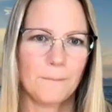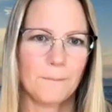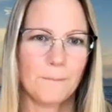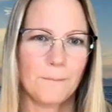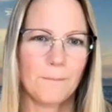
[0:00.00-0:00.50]

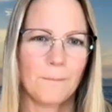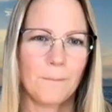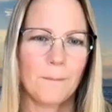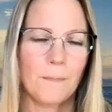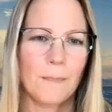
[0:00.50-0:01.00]

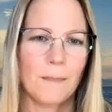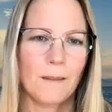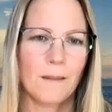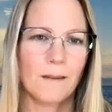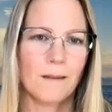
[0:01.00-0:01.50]

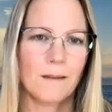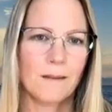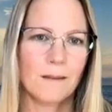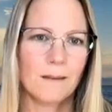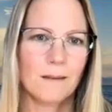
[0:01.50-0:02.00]

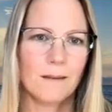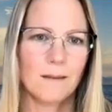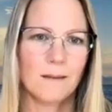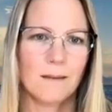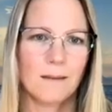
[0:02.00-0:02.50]

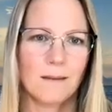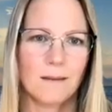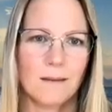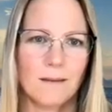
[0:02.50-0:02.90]
This person isn't speaking.